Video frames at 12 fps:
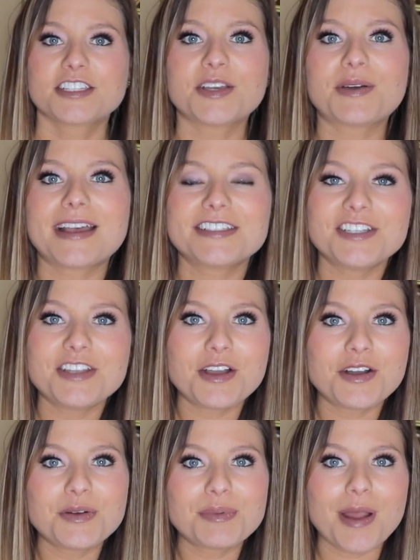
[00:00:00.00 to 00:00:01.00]
So as you
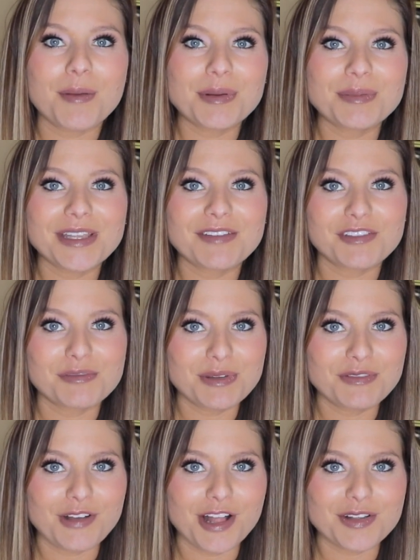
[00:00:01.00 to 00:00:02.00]
know, probably if you've
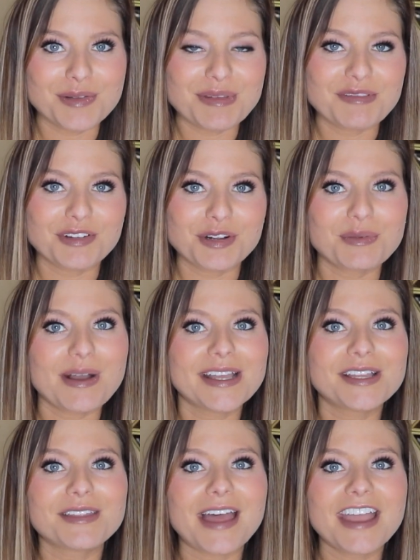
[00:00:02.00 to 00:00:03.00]
been following me for a
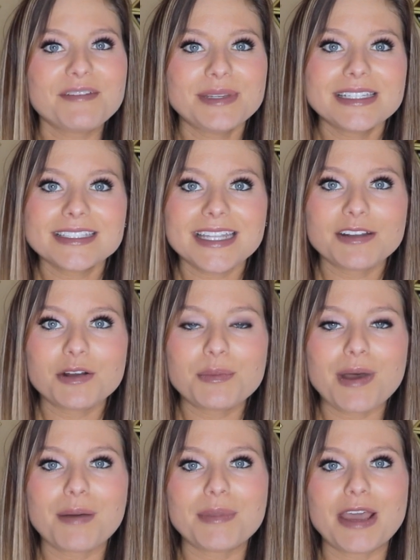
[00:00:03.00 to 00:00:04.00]
while, I've been a
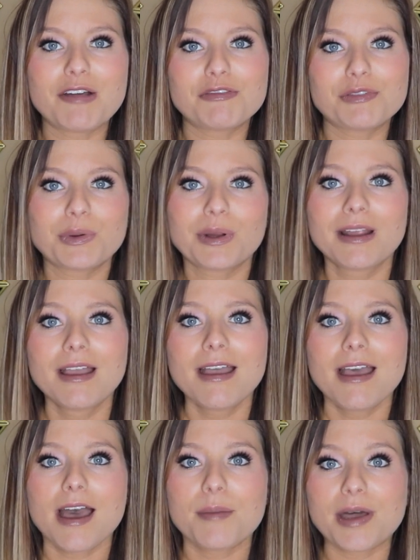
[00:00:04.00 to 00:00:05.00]
stay-at-home mom now for
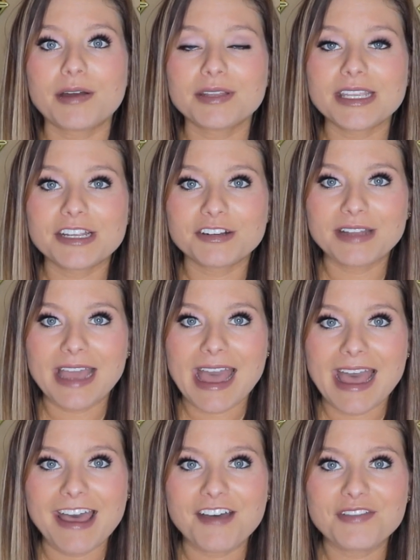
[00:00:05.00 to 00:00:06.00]
about 1.5
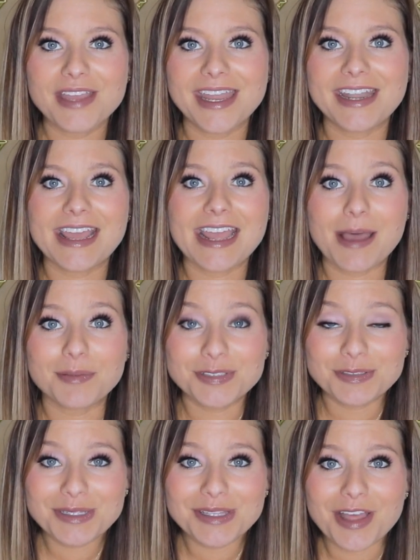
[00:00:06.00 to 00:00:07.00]
years and I
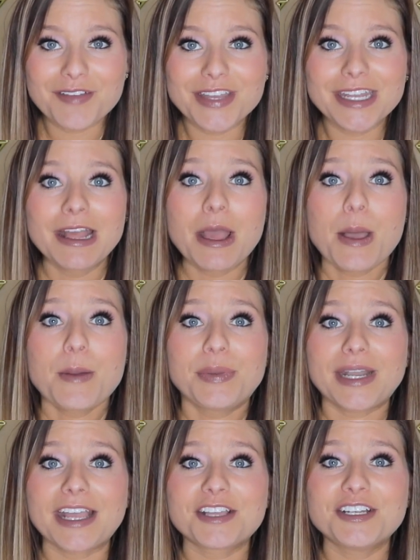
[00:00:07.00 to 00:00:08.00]
absolutely love it,
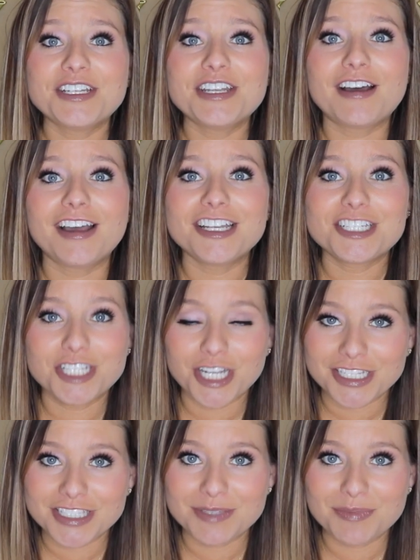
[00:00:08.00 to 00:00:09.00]
but I could not
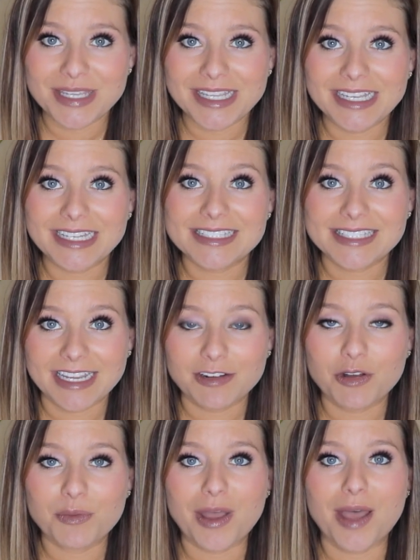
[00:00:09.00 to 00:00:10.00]
just be a
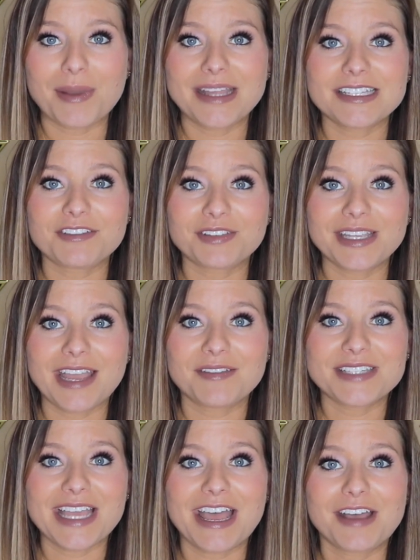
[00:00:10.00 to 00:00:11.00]
stay-at-home mom. I definitely
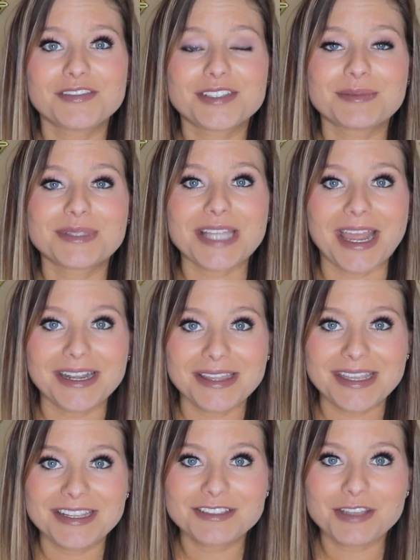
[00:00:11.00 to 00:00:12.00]
have to have some side
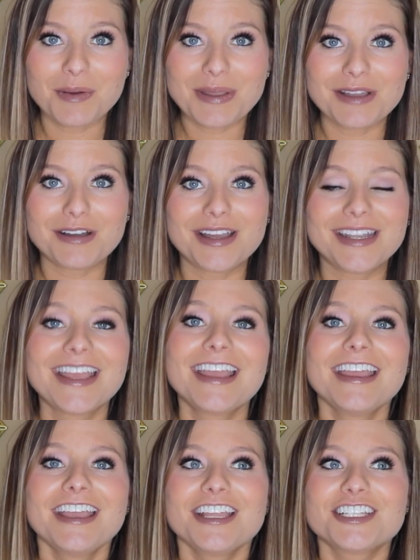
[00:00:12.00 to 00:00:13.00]
things going on
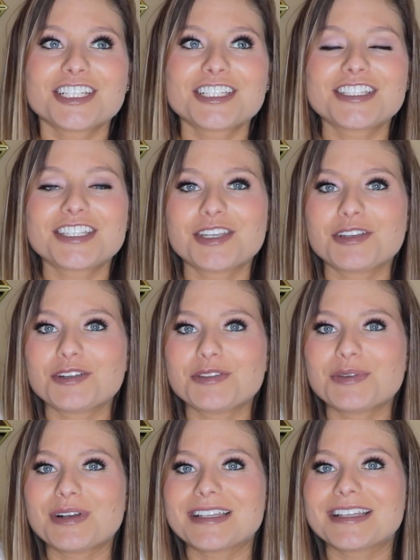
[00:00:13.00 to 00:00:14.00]
just
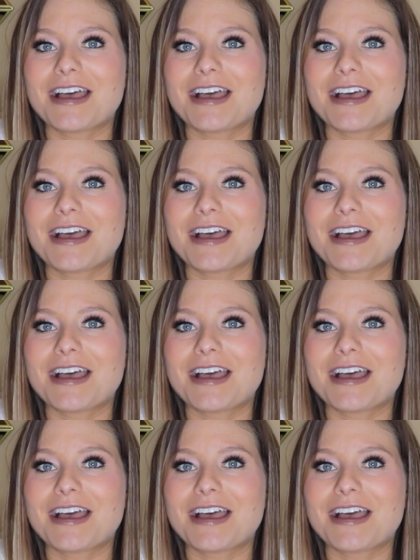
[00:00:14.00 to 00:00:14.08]
to